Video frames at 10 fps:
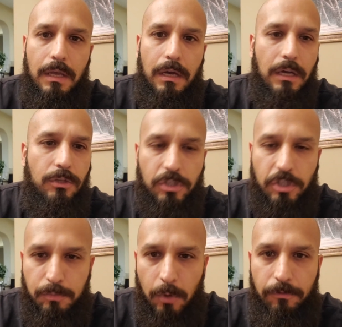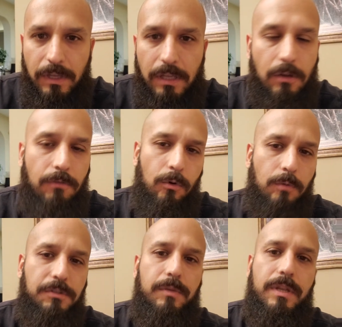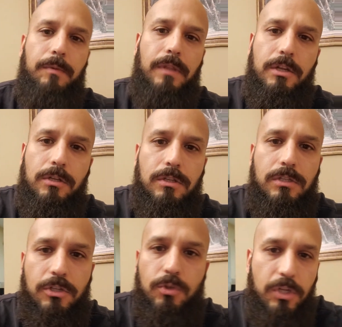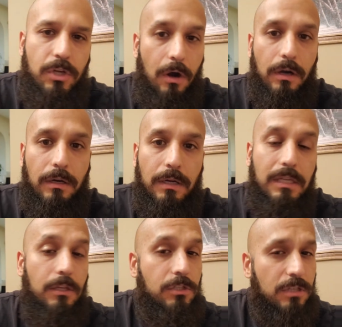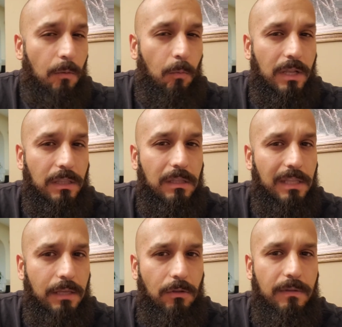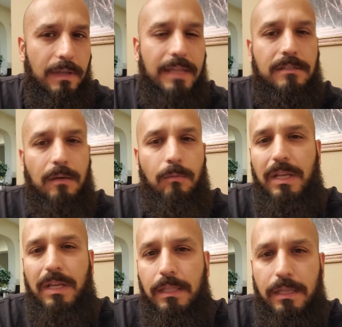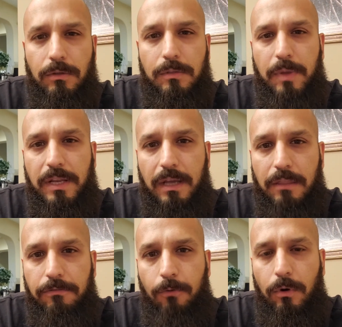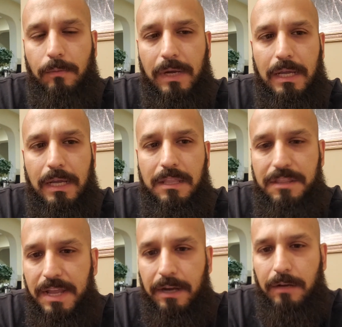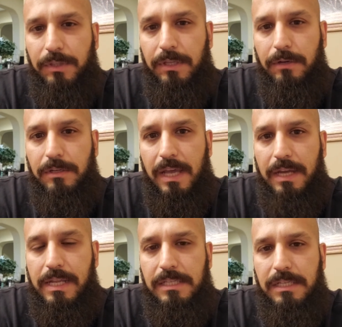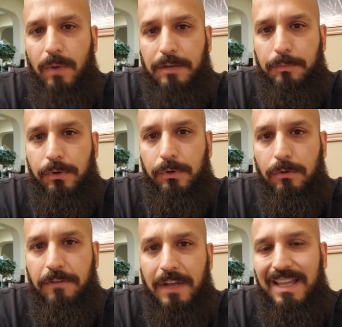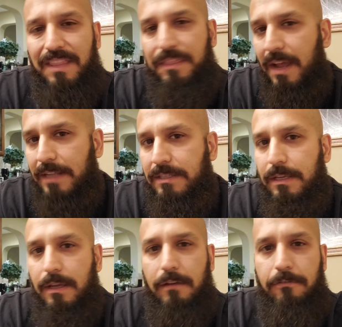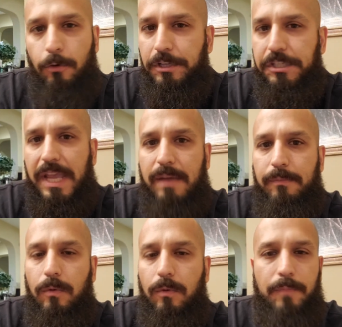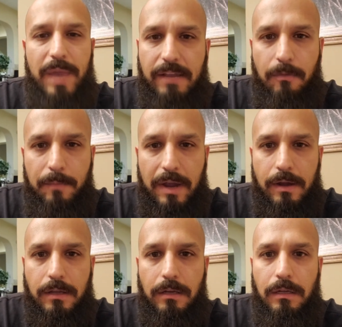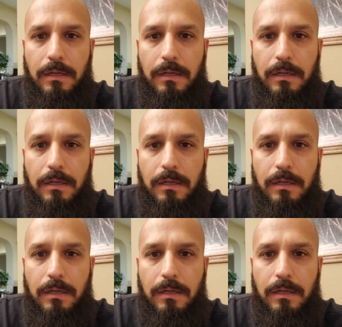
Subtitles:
using spoofing and other forms of manipulation and such, which are somewhat legal and somewhat illegal depending on the form there. But there is not an easy way to prove that, for example, Bank of America